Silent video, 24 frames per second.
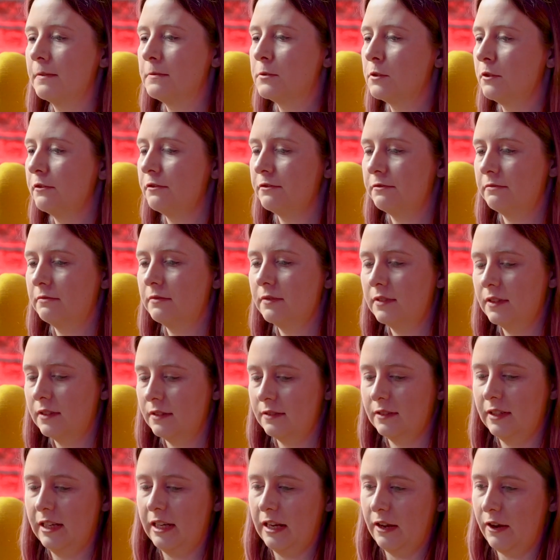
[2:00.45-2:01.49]
I'm sort of,
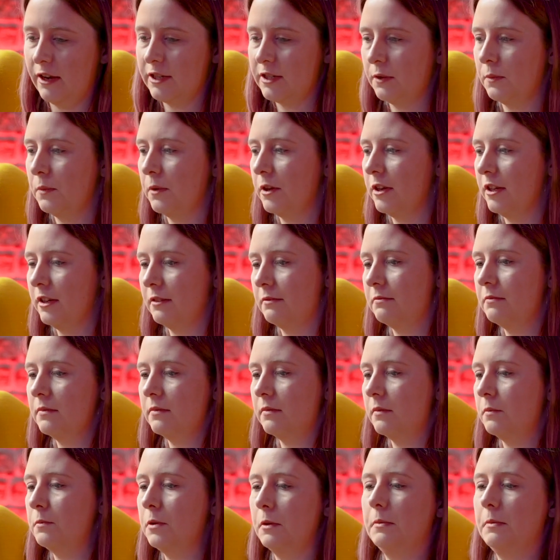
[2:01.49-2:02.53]
I don't want to put